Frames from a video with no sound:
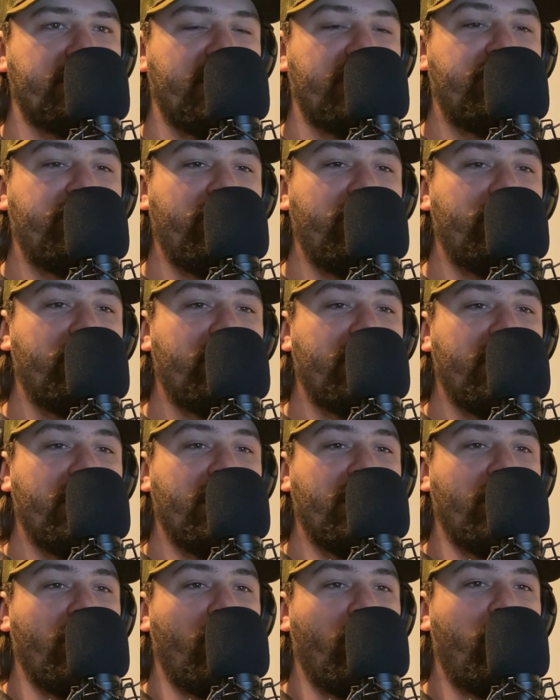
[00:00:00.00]
Dude,
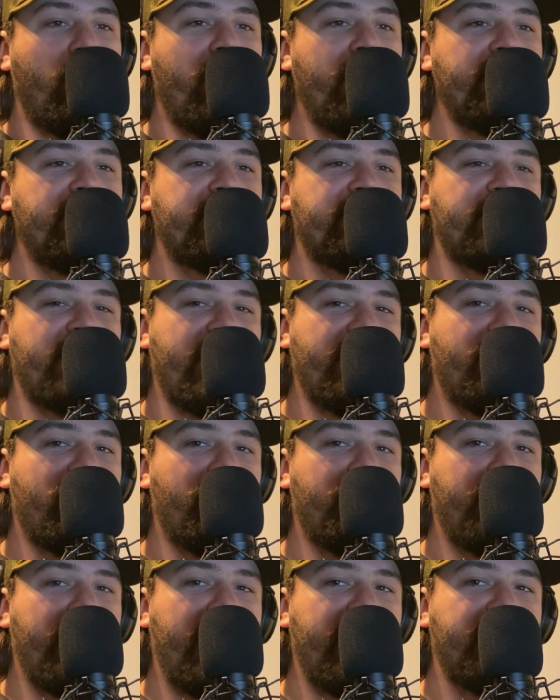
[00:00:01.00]
what
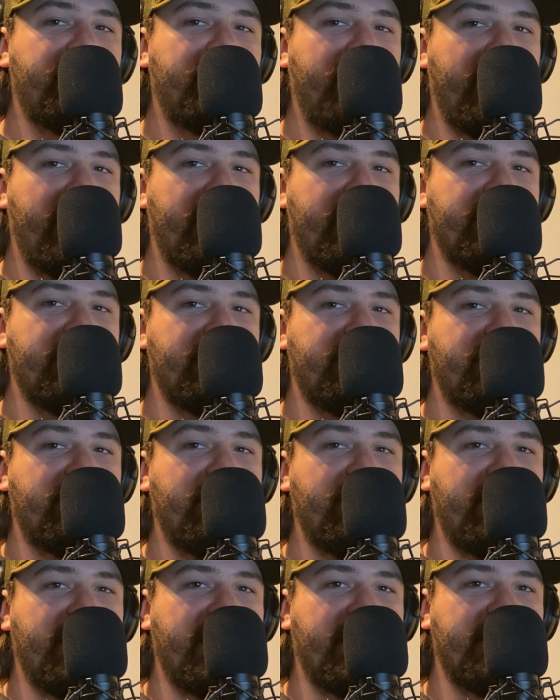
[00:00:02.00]
psychopath parent's
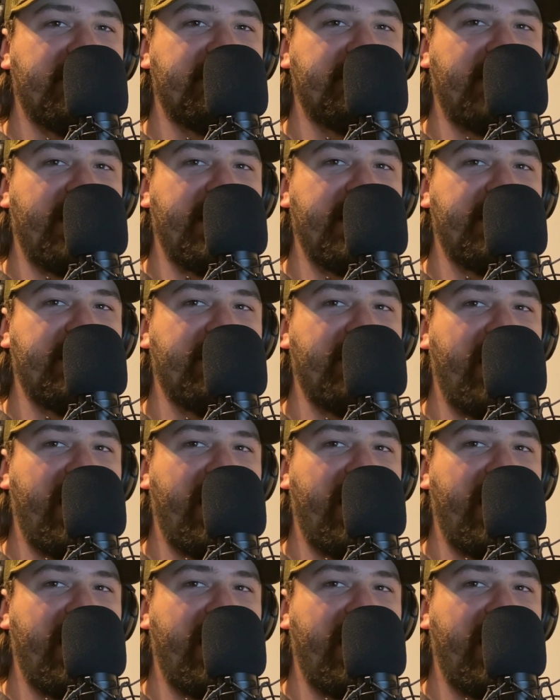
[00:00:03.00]
gonna like